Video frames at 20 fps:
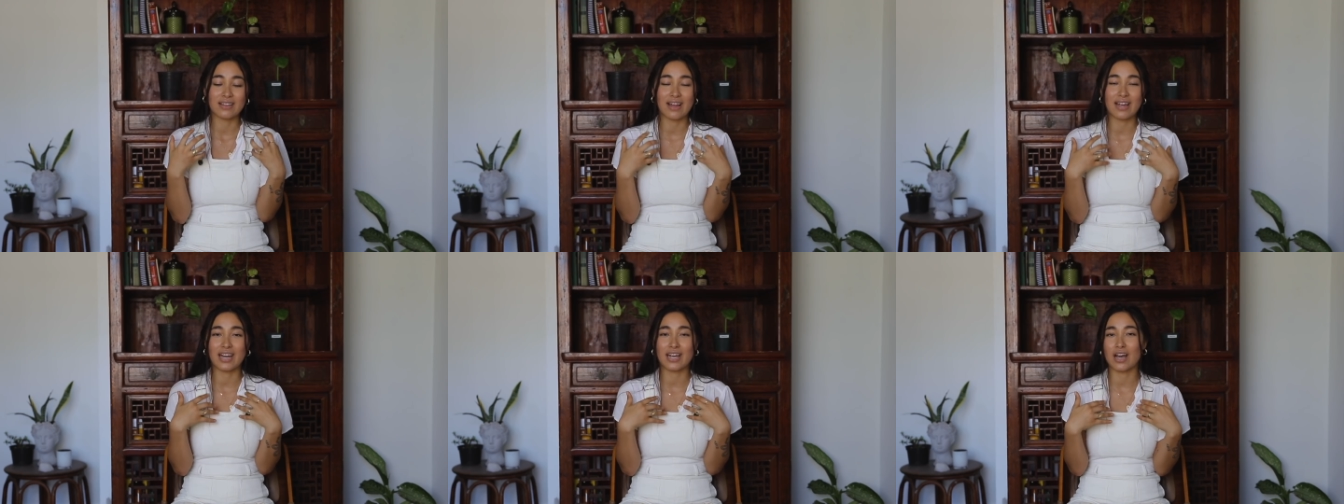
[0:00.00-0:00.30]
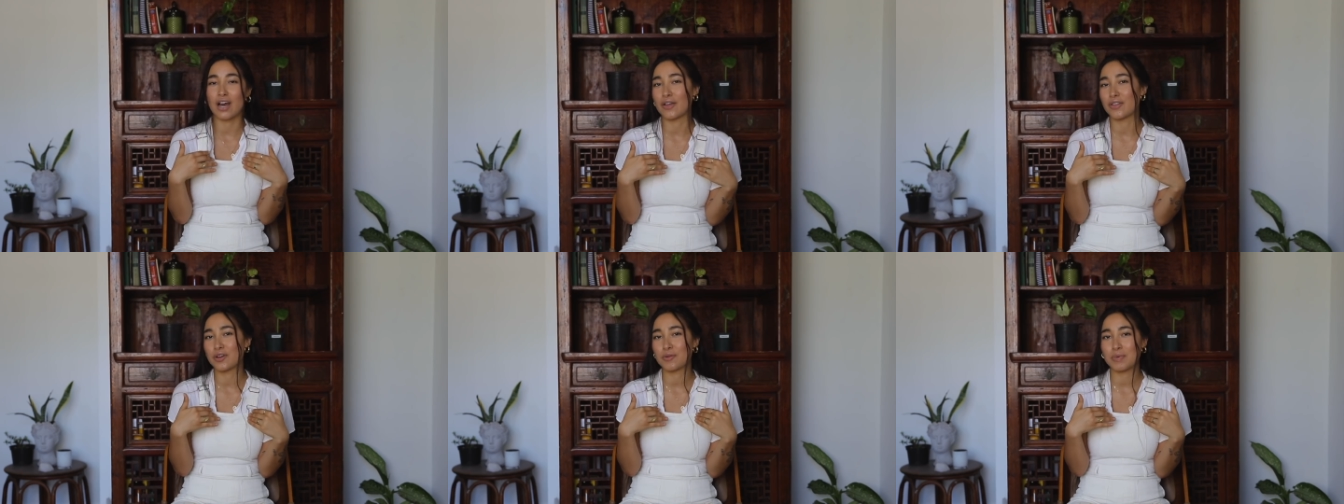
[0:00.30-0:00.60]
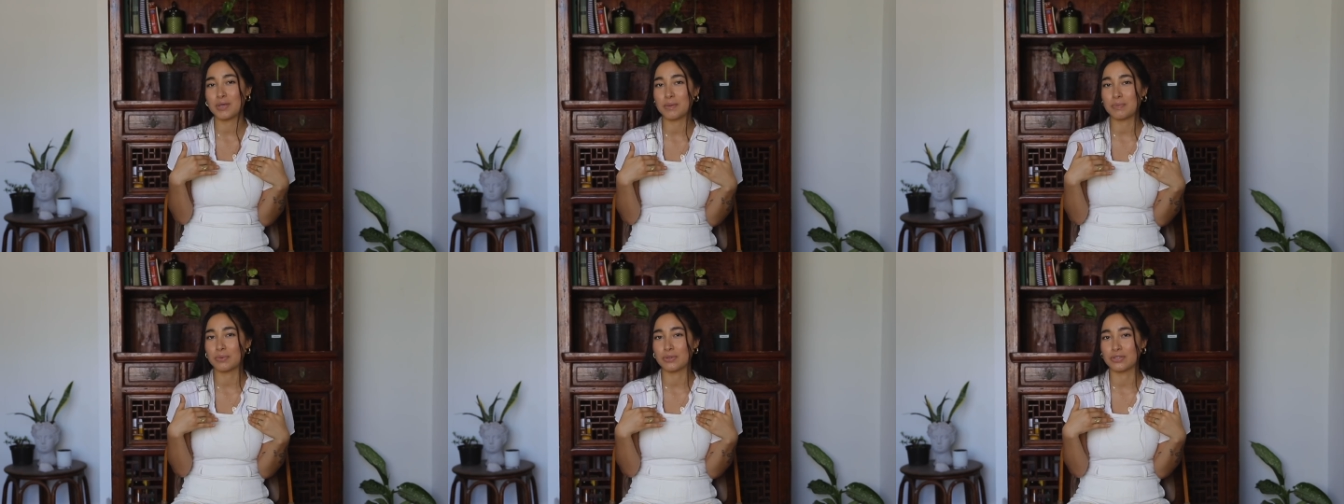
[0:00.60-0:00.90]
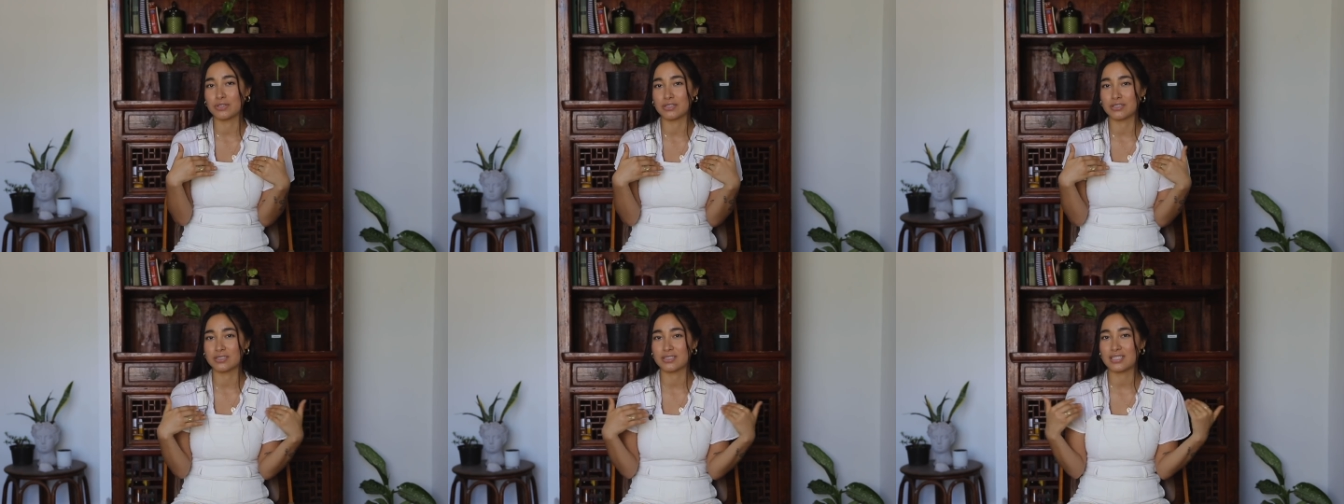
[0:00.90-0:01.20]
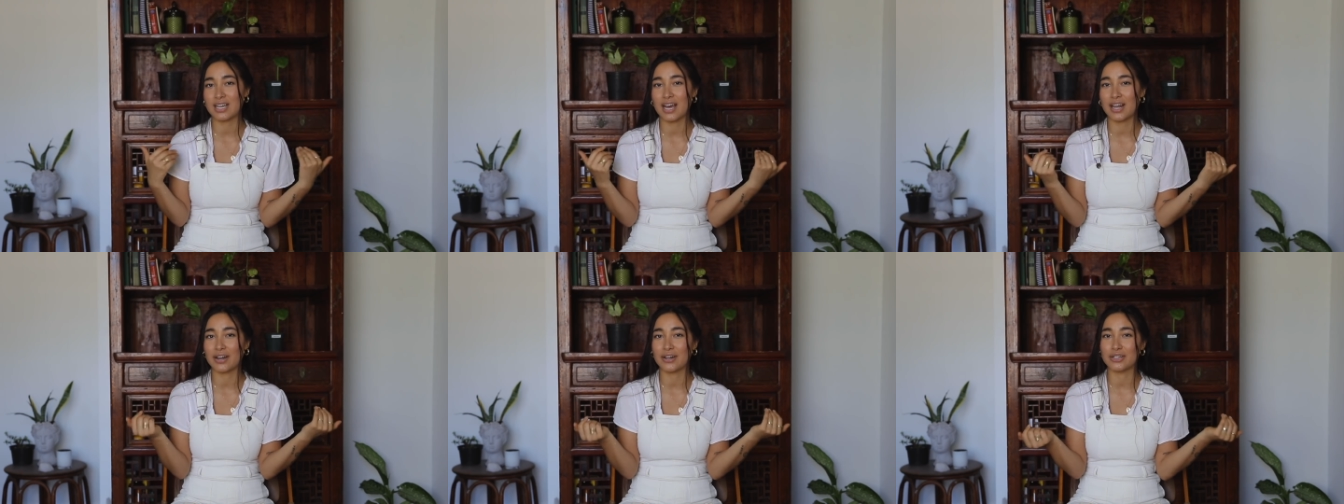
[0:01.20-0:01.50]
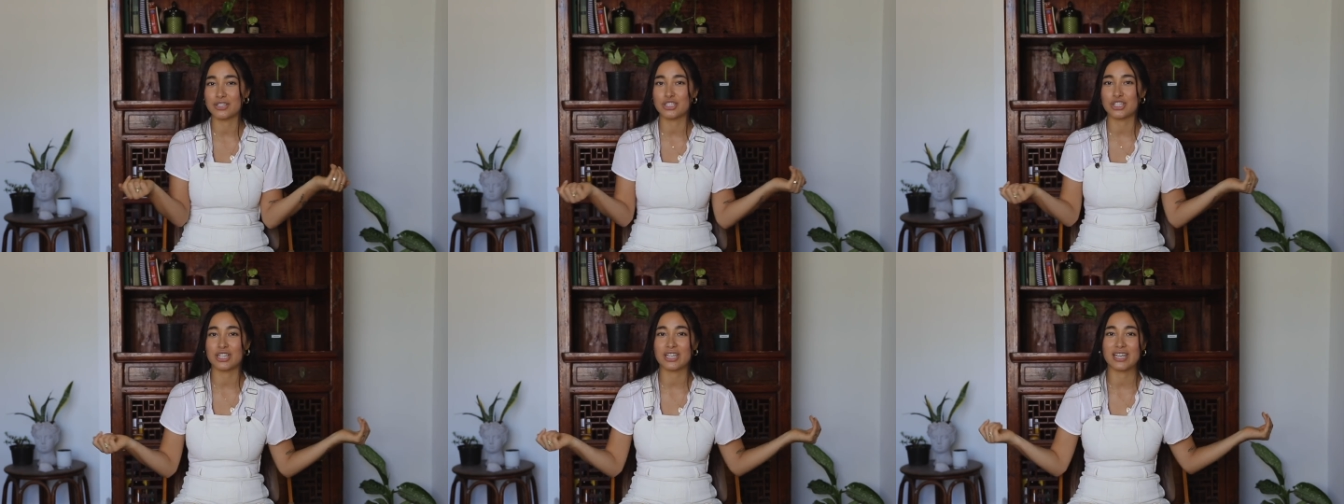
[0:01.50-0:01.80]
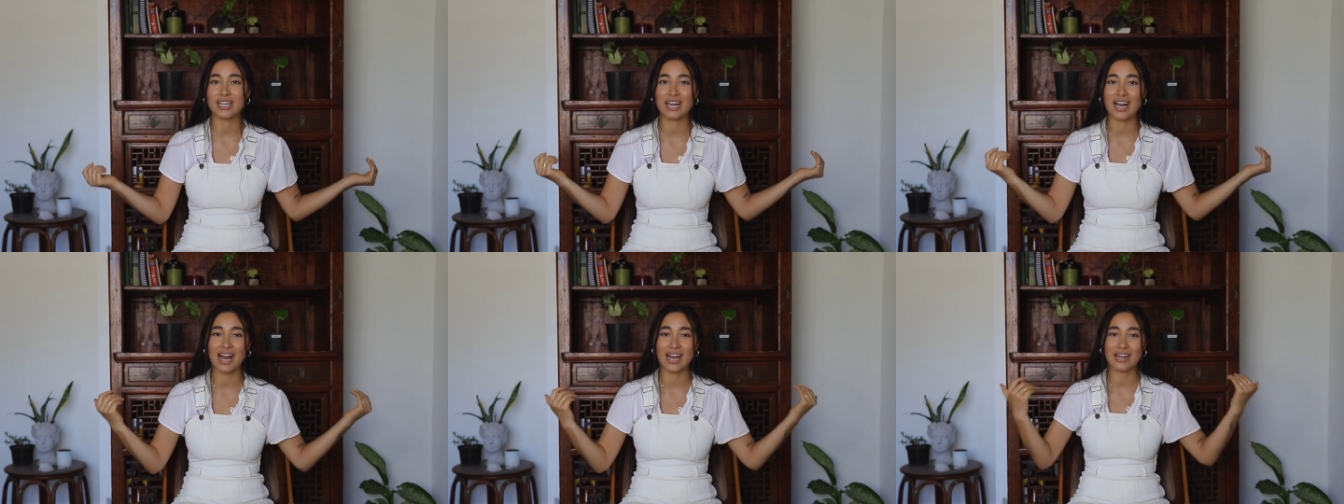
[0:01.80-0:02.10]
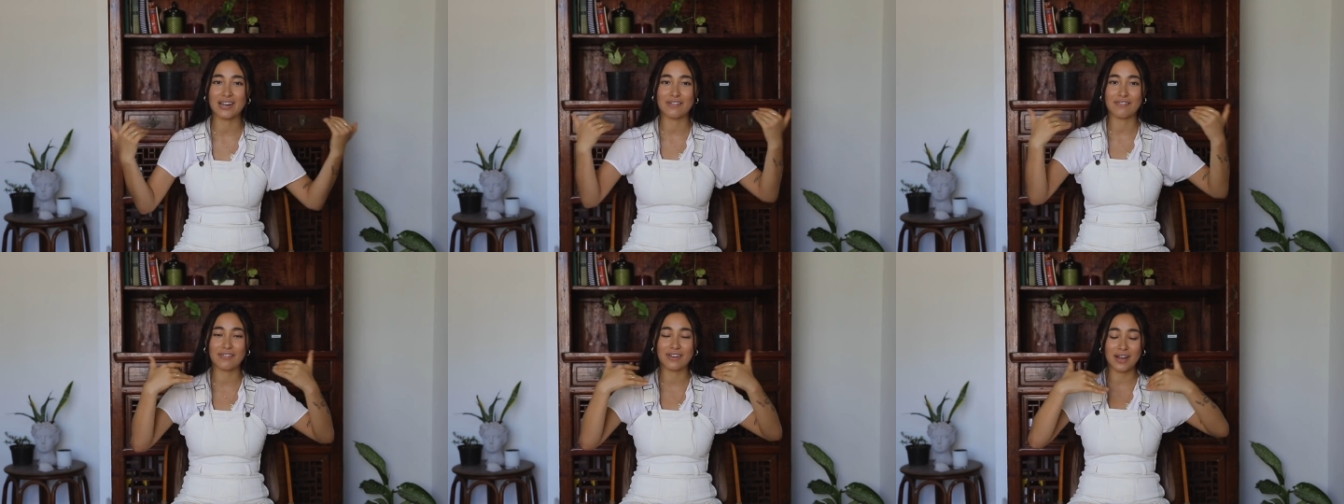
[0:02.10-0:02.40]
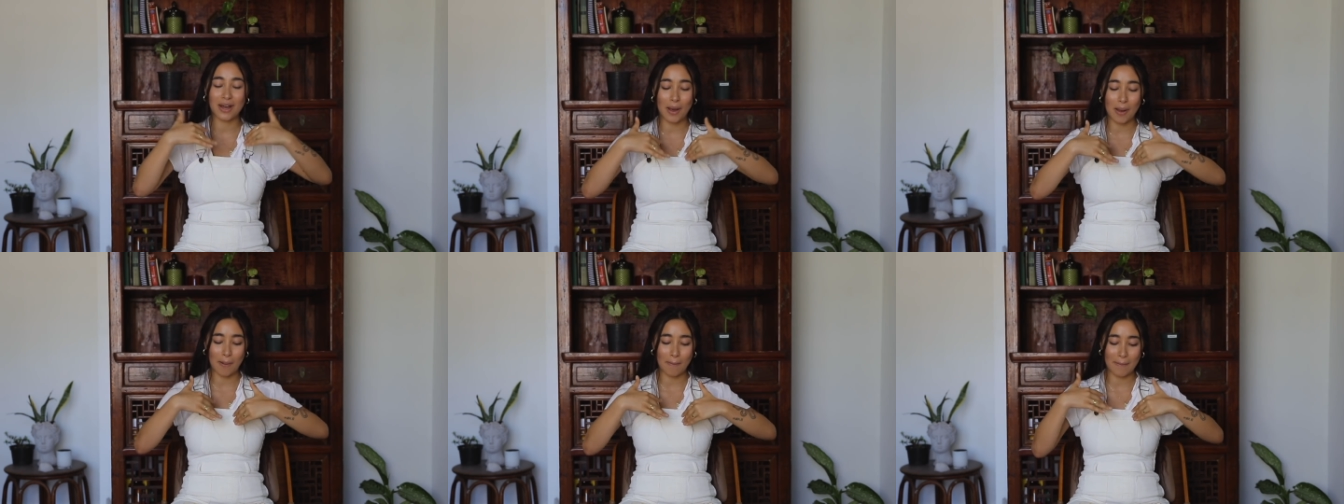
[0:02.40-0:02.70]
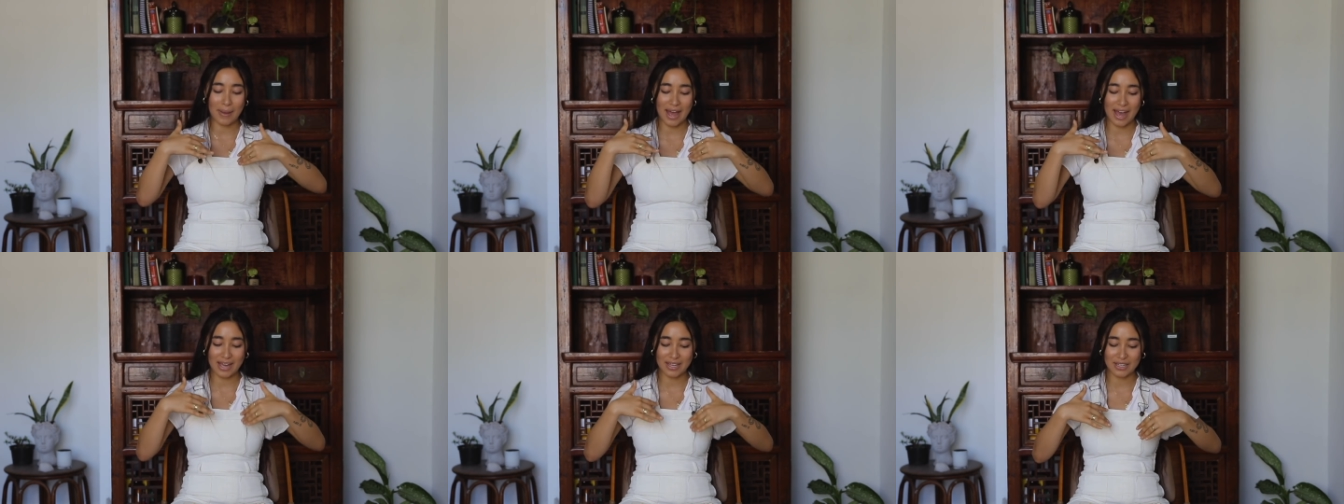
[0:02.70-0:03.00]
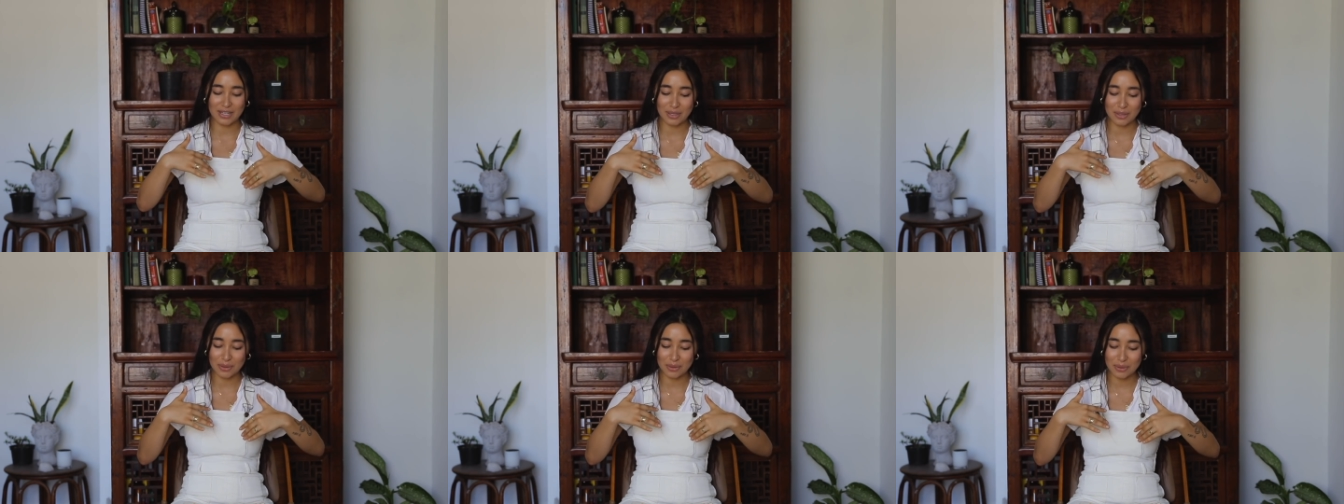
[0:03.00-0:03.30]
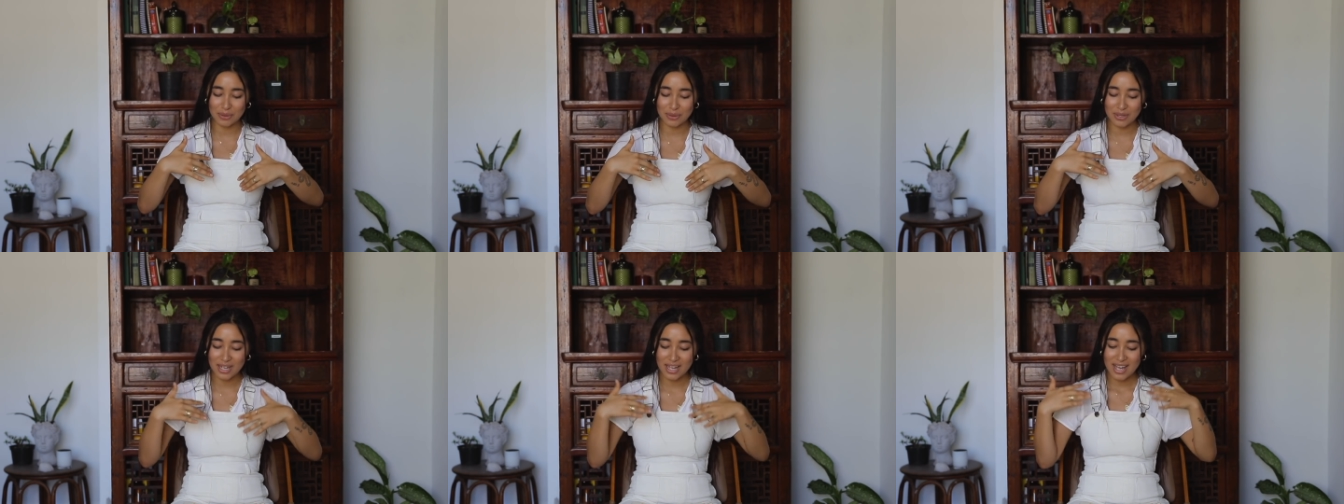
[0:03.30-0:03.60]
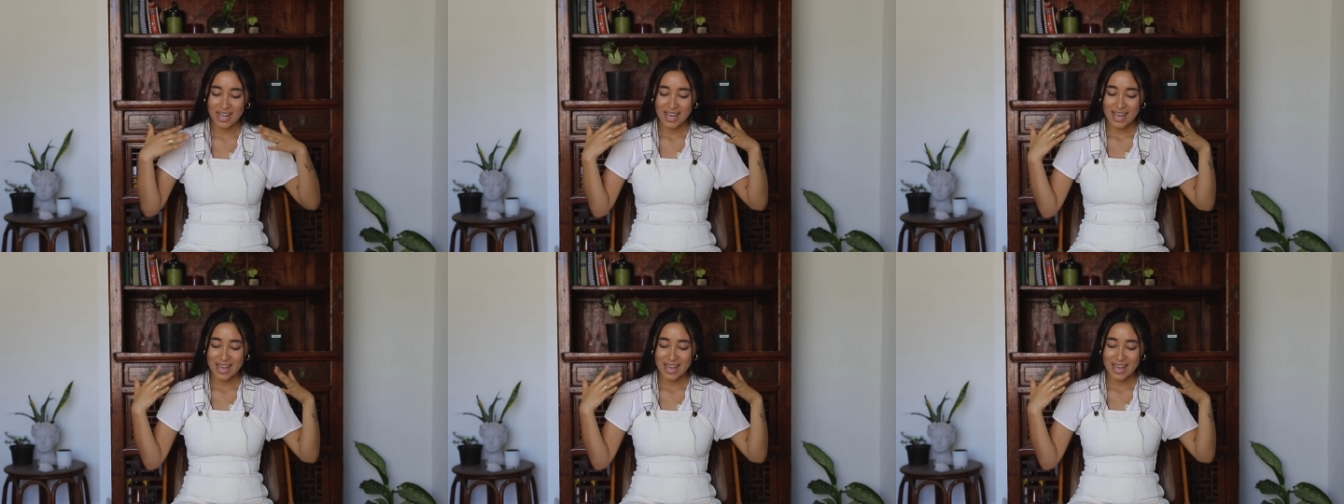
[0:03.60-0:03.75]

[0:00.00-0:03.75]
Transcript: letting other people's energy kind of come at you.